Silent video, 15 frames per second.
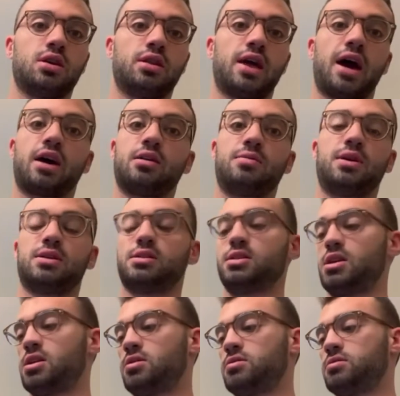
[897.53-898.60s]
that could be
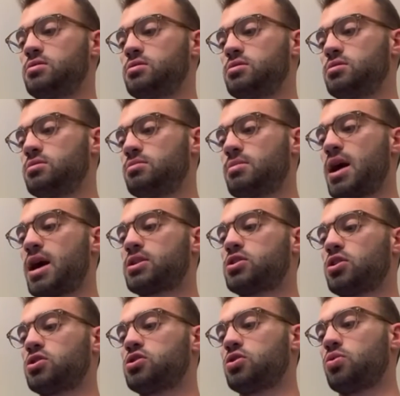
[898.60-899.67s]
insane. Max
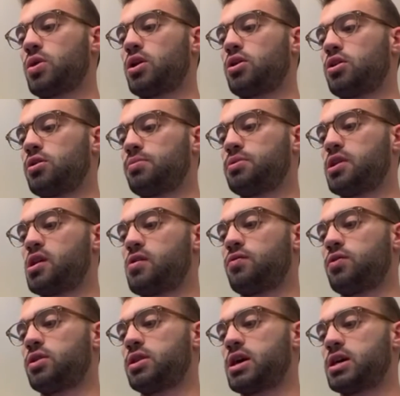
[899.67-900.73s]
also went on a playoff
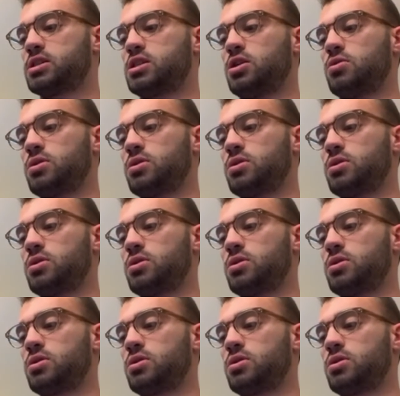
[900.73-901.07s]
run last year